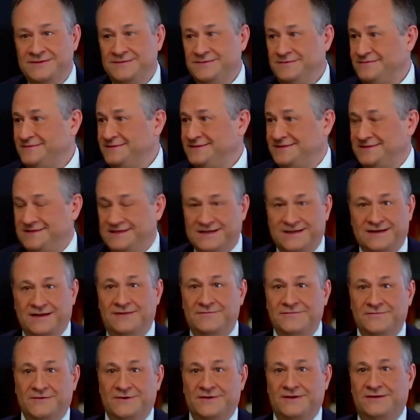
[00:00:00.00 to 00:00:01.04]
you stick
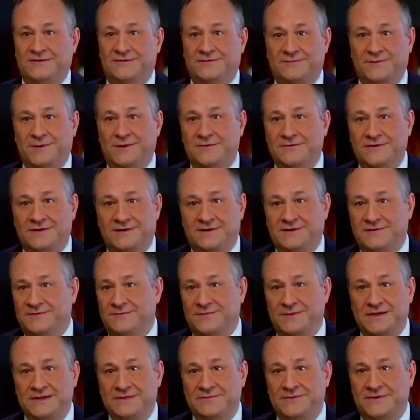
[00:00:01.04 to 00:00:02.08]
up for other
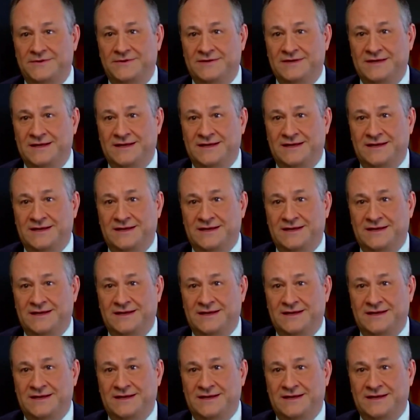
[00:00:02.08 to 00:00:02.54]
other people